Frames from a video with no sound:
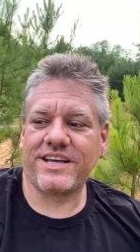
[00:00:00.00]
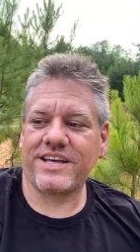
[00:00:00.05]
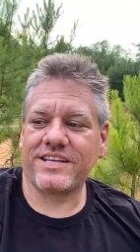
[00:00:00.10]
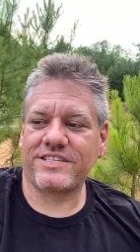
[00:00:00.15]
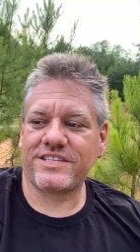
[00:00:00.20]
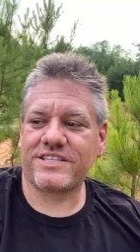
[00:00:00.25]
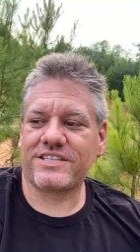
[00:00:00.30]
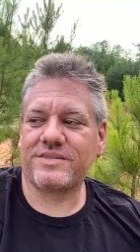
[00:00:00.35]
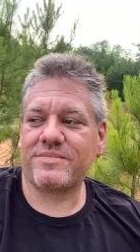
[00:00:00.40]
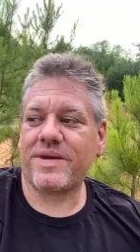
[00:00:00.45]
It's
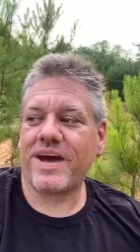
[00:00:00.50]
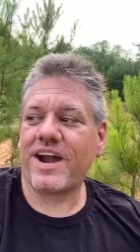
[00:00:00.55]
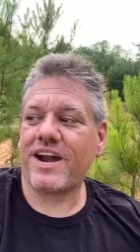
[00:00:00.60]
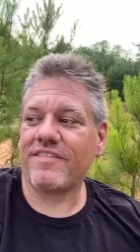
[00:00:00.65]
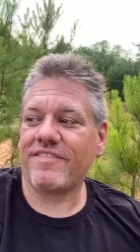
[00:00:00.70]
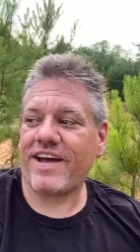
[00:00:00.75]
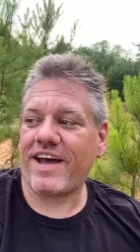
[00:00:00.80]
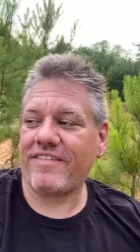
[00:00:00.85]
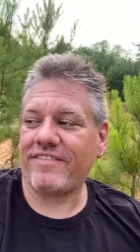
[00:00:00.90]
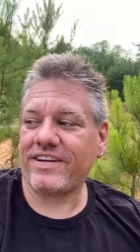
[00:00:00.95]
just a matter of
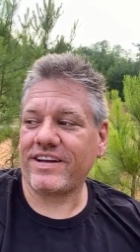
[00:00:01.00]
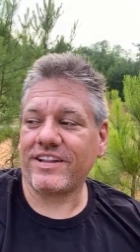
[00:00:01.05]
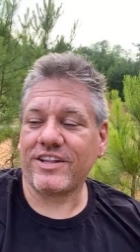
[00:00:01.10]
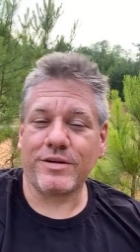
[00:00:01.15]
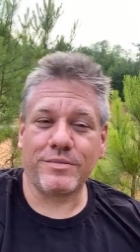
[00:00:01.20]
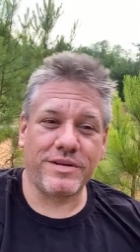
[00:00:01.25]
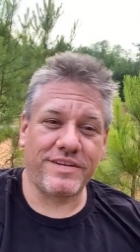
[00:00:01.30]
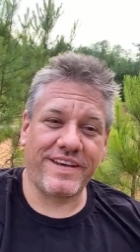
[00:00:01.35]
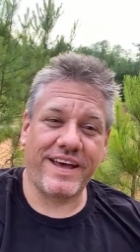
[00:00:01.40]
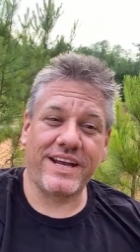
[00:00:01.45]
having a little
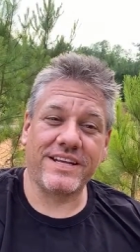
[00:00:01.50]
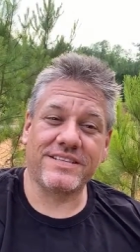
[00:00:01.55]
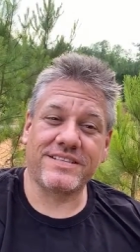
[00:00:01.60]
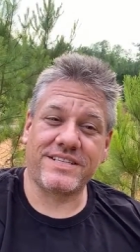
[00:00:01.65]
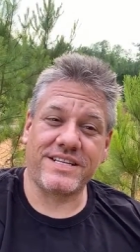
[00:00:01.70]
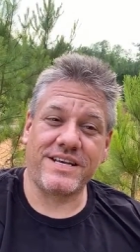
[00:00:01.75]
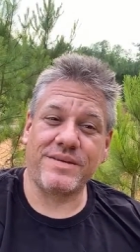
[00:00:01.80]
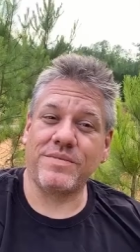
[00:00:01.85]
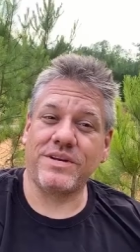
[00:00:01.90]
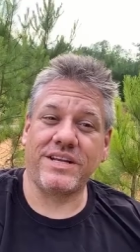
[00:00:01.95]
bit of head of
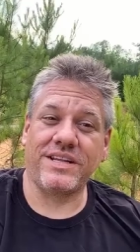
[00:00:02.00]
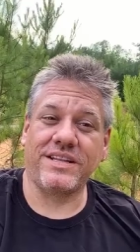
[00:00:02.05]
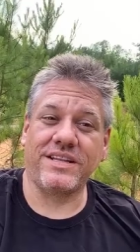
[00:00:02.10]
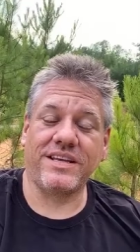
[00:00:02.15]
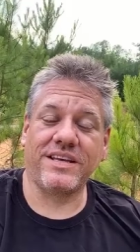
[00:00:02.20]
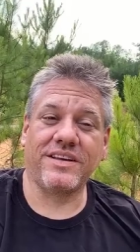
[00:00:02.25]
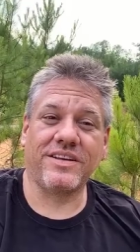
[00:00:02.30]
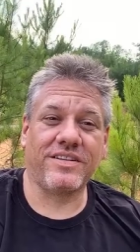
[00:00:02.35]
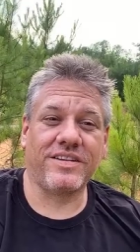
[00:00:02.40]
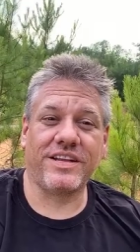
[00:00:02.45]
steam and hitting the
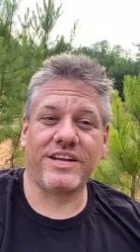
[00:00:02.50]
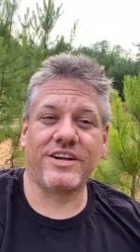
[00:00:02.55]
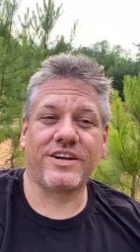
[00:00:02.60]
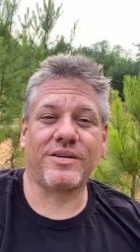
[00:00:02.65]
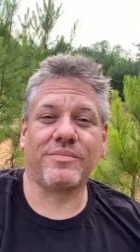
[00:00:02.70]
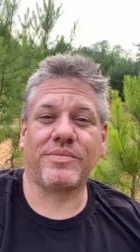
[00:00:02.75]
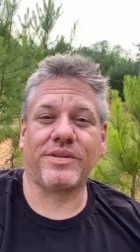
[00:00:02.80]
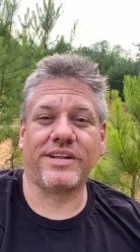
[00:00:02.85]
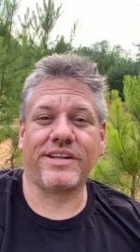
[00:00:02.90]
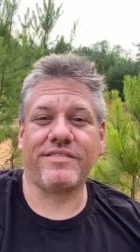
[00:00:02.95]
hill, and then you're
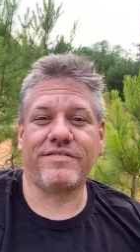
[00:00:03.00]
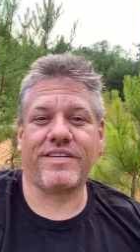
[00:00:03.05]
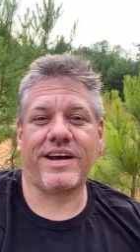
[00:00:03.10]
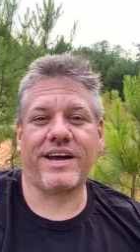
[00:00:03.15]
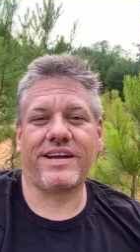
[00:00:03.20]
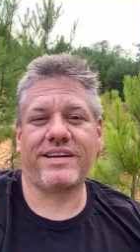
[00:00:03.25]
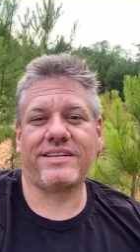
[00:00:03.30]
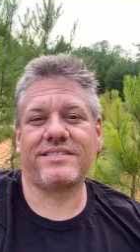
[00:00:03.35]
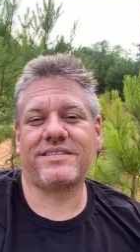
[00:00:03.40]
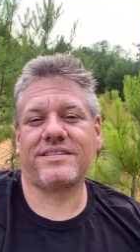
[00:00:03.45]
completely
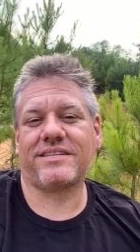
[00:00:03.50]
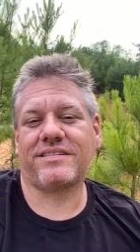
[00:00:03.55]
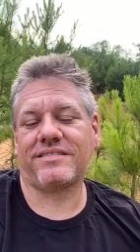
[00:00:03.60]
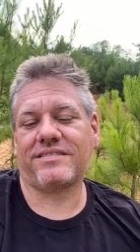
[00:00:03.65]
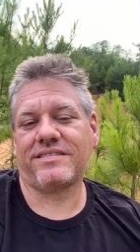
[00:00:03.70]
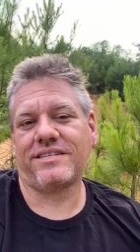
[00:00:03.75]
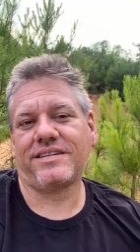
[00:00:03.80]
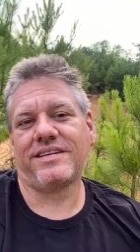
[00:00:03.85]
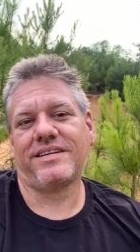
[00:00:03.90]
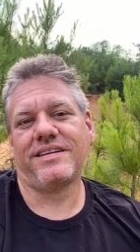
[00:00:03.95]
fine. So
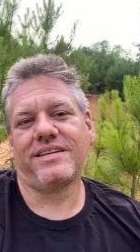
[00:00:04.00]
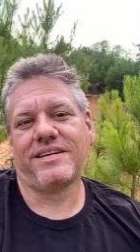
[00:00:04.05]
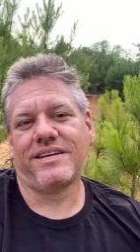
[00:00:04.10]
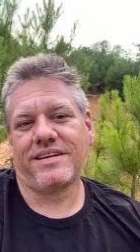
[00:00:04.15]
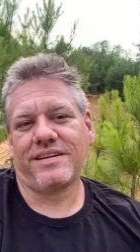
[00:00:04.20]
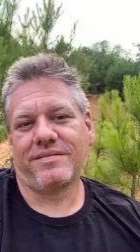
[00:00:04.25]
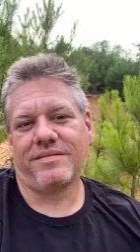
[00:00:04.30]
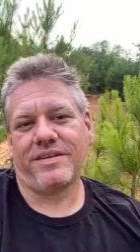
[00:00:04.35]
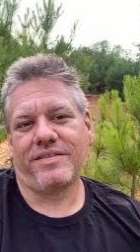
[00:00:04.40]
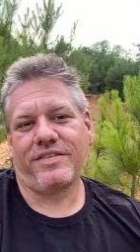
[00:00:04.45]

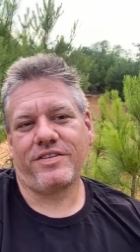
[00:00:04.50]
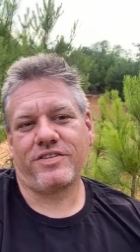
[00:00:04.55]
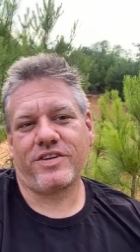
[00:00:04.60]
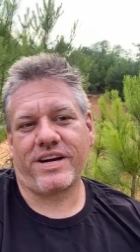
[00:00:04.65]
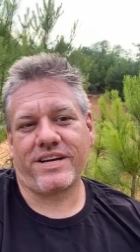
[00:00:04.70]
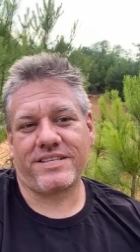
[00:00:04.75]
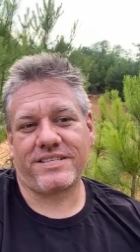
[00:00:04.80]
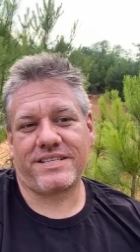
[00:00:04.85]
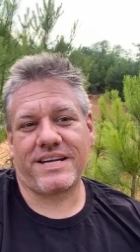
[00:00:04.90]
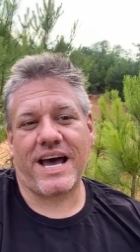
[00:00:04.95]
if you try
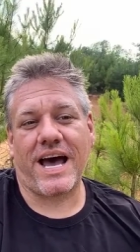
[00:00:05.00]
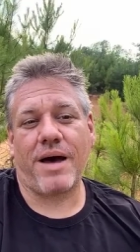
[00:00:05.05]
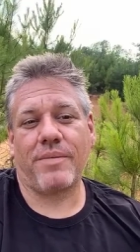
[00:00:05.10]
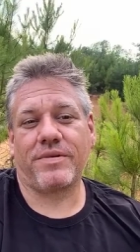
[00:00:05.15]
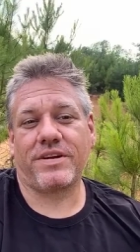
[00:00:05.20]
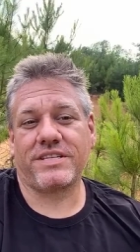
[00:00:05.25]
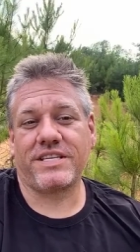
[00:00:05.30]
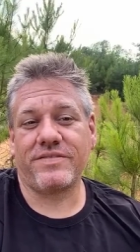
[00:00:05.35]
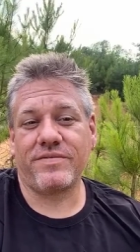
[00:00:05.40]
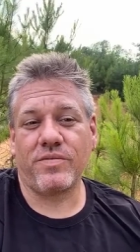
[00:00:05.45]
to stop,
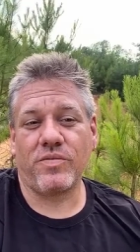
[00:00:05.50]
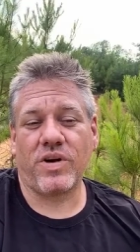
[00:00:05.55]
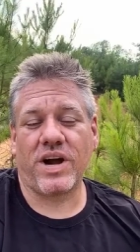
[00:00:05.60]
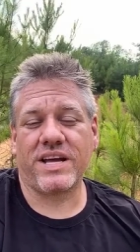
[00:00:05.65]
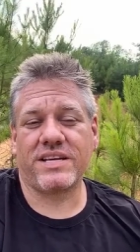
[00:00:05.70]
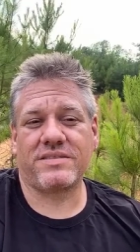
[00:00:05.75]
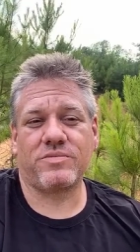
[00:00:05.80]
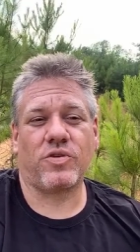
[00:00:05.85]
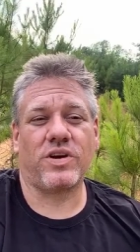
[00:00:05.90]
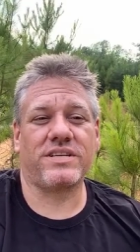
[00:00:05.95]
because even where
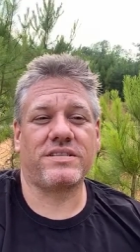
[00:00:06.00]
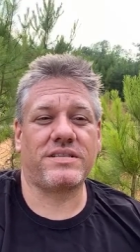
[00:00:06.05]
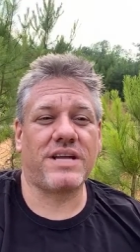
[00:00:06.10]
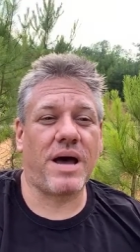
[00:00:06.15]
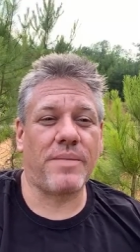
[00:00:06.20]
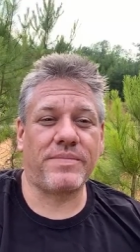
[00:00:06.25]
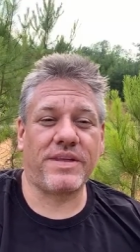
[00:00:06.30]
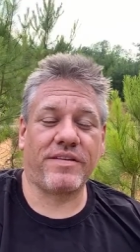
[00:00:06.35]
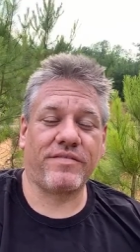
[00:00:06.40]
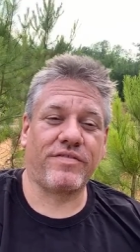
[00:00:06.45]
I
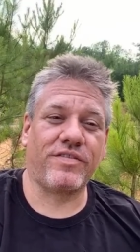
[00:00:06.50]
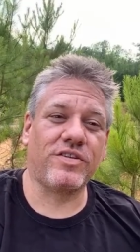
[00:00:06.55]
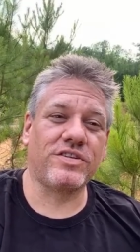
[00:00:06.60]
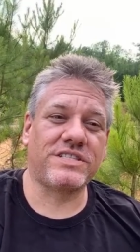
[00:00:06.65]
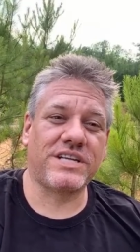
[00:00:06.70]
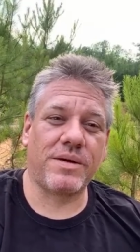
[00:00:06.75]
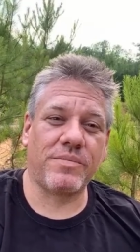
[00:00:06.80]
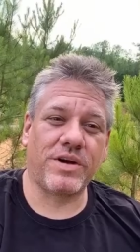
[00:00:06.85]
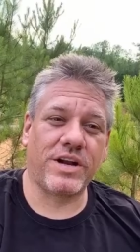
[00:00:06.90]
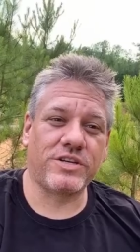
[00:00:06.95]
stopped that first
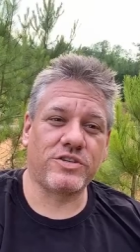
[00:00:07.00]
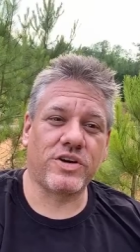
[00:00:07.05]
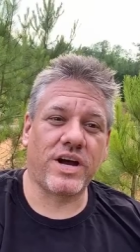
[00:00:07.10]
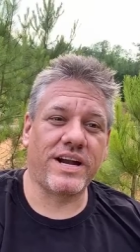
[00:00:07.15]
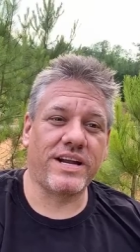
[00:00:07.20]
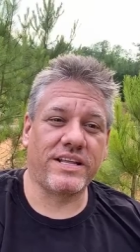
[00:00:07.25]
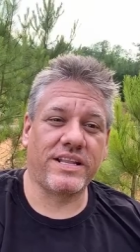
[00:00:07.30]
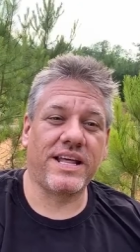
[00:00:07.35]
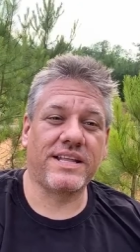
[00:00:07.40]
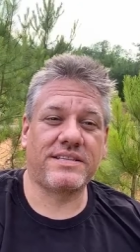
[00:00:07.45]
time when I tried
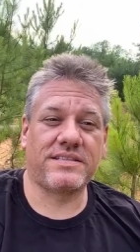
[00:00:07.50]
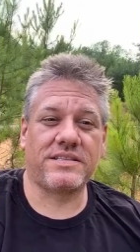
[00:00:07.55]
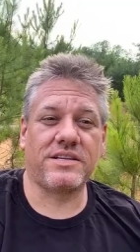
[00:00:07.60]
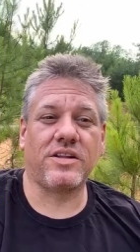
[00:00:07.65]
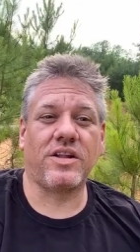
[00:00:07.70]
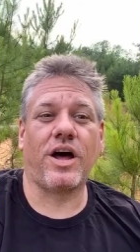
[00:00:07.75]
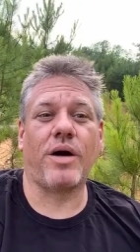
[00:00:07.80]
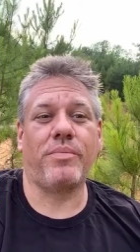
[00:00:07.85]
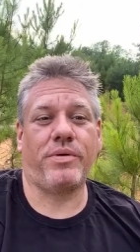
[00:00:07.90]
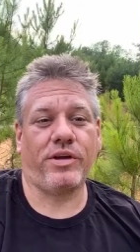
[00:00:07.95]
it, that's
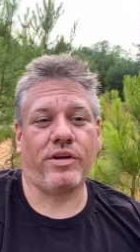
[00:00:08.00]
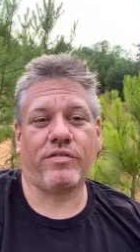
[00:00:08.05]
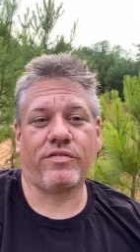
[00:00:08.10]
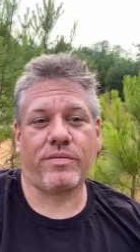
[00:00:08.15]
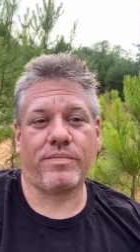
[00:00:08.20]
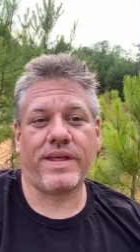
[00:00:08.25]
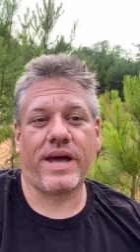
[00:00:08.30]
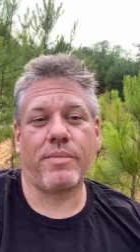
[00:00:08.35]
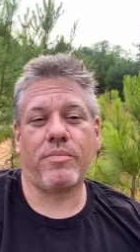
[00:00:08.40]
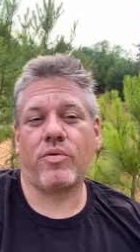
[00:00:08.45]
still uphill
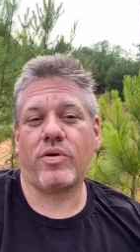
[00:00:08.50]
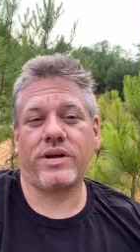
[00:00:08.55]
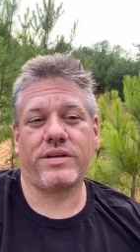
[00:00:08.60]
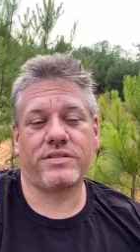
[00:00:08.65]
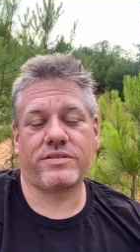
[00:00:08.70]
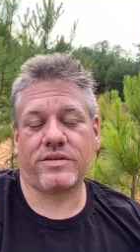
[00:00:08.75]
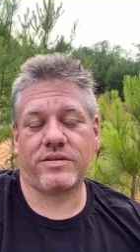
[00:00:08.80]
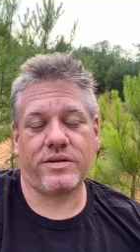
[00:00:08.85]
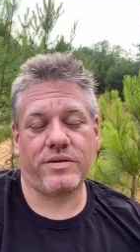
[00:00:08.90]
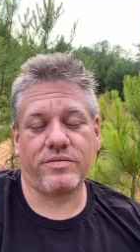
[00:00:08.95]
from that point.
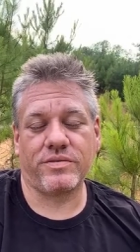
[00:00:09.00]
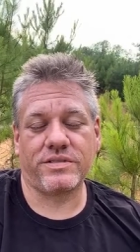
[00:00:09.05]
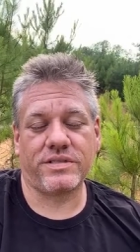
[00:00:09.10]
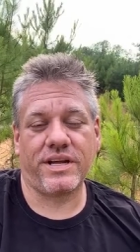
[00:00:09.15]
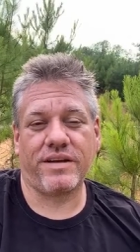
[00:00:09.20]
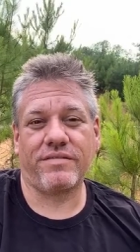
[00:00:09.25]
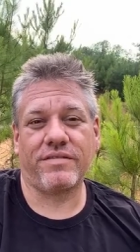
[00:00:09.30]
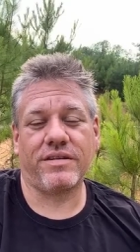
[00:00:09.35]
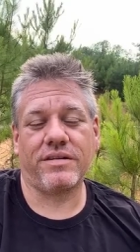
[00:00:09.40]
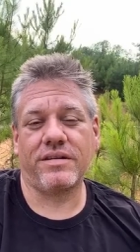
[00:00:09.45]
So it was
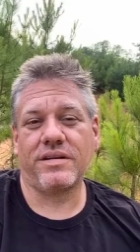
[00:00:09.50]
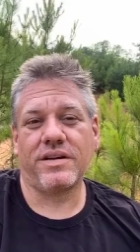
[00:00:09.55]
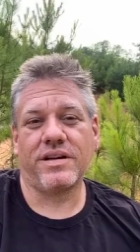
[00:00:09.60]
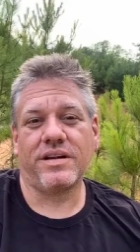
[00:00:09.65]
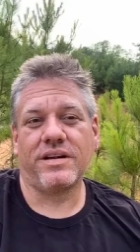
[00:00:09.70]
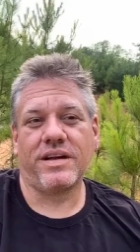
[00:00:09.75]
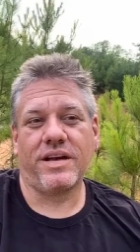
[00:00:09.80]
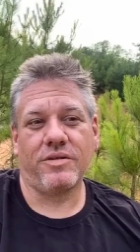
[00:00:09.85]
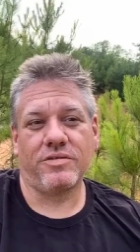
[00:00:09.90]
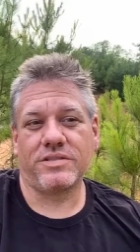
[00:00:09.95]
never
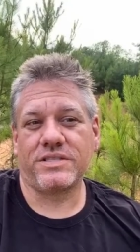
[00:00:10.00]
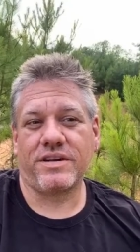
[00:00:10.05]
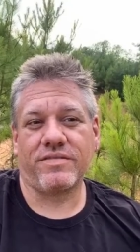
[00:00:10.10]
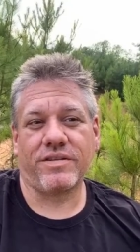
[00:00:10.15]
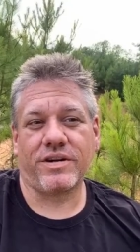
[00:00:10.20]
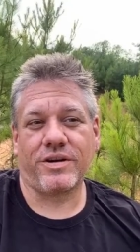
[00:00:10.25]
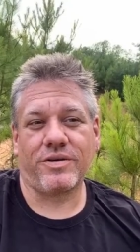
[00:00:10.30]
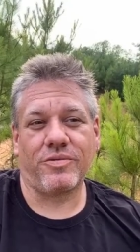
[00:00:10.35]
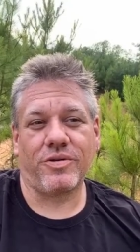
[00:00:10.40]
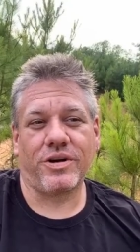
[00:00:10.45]

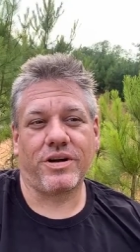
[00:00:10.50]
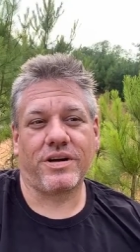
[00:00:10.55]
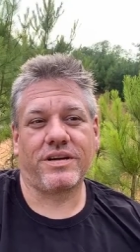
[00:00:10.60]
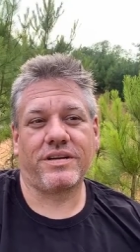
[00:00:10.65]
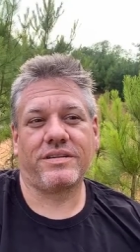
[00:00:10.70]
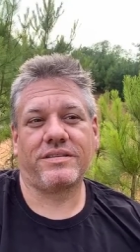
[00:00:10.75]
going to work.